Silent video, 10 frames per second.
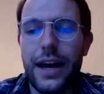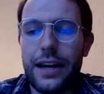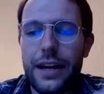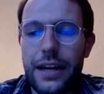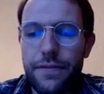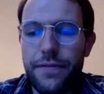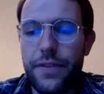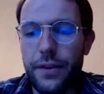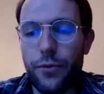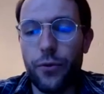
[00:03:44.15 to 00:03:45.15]
And if
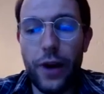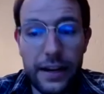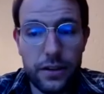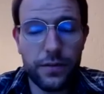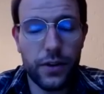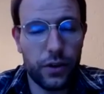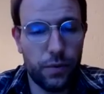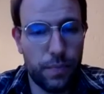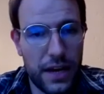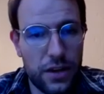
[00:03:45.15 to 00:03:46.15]
the right of
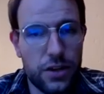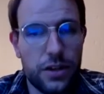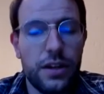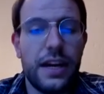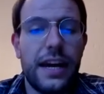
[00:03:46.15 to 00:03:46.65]
occupation